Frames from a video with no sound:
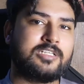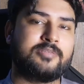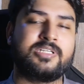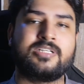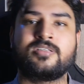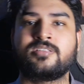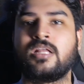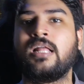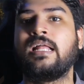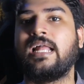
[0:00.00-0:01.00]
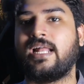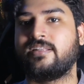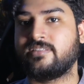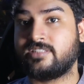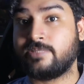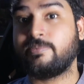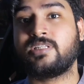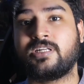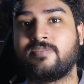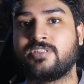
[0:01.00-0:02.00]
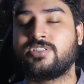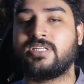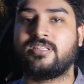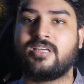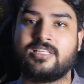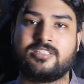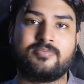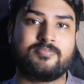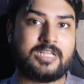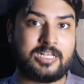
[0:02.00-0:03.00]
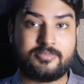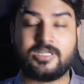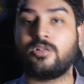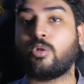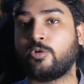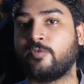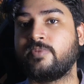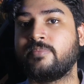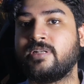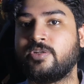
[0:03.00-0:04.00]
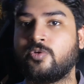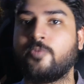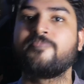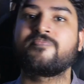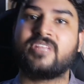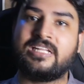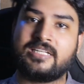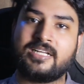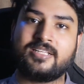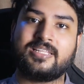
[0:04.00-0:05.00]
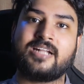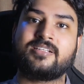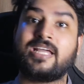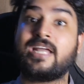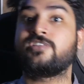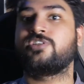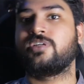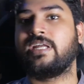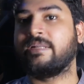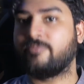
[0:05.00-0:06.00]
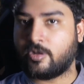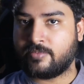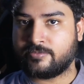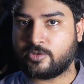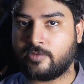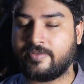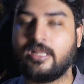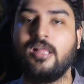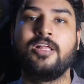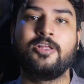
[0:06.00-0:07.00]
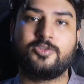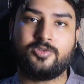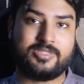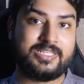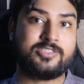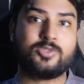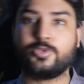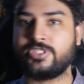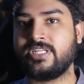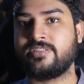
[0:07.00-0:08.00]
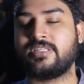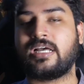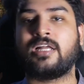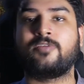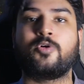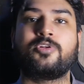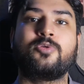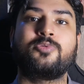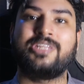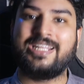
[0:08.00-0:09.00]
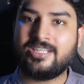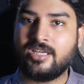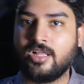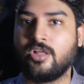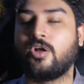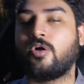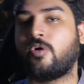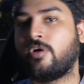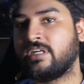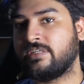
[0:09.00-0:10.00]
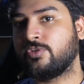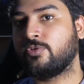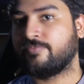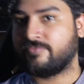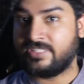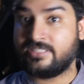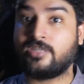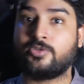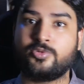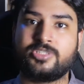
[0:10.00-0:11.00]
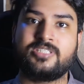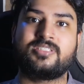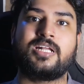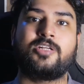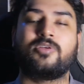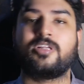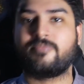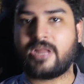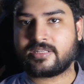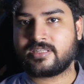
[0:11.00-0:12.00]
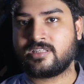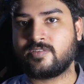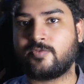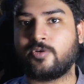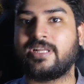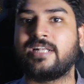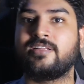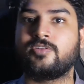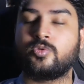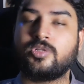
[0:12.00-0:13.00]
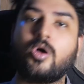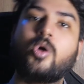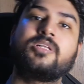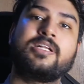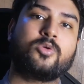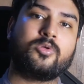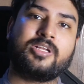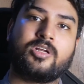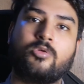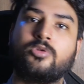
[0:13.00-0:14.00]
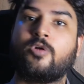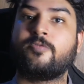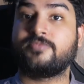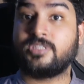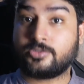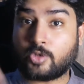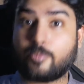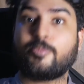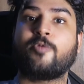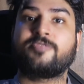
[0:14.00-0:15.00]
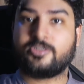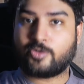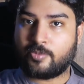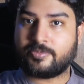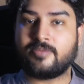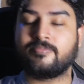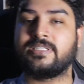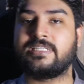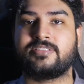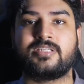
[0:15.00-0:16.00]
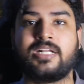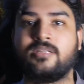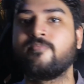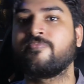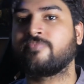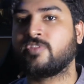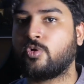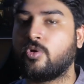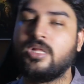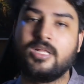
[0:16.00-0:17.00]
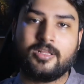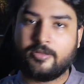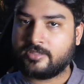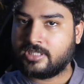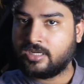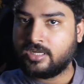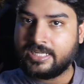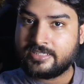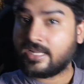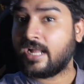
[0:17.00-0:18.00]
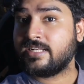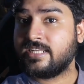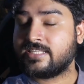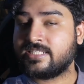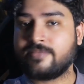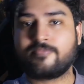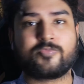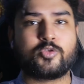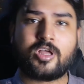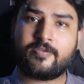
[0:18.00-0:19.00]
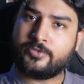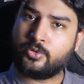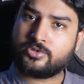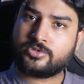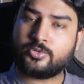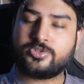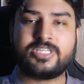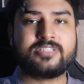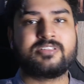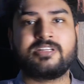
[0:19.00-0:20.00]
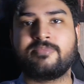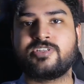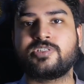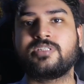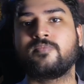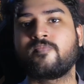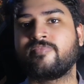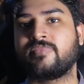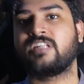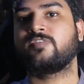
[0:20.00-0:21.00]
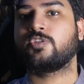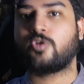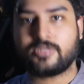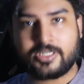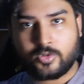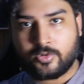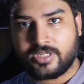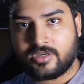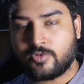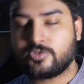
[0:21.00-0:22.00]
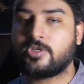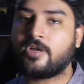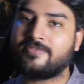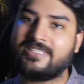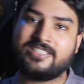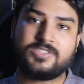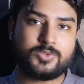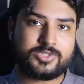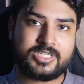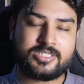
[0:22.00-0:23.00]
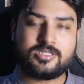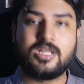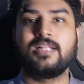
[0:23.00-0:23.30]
Eliminators. And the CP31 sheet has helped a lot of people, you know, in getting that edge in problem solving. So these two sheets are what you need. Or, you know, these are two sheets that you can practice for getting through the online coding round of the top companies, right? So the entire DSA, you have those two sheets that I mentioned. Then for the online coding round, you have these two sheets.